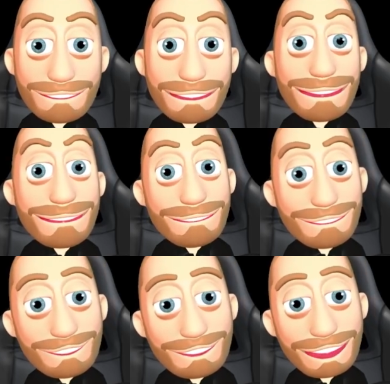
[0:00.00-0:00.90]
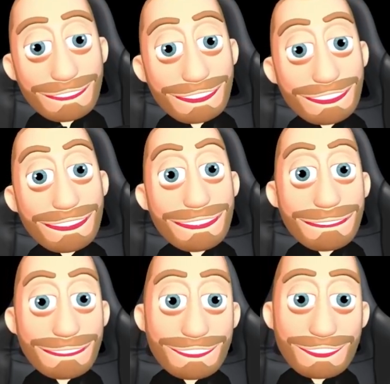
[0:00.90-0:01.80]
I know it's a green and I
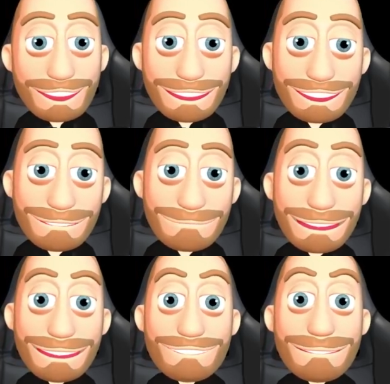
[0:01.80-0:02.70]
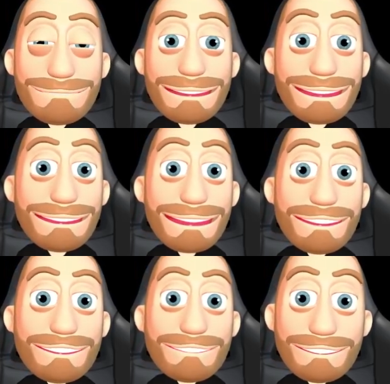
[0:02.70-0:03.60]
know that you're going to get an asset,
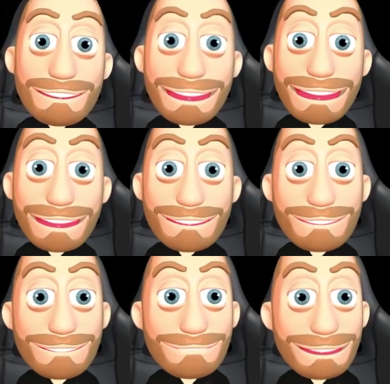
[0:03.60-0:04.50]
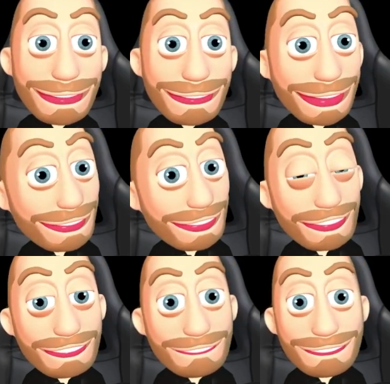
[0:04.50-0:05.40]
but IL
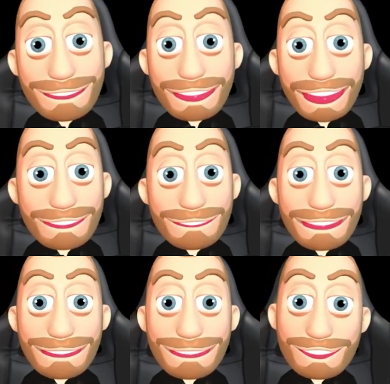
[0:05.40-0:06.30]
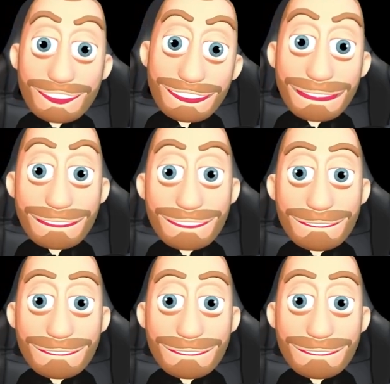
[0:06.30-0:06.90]
is not usually desired.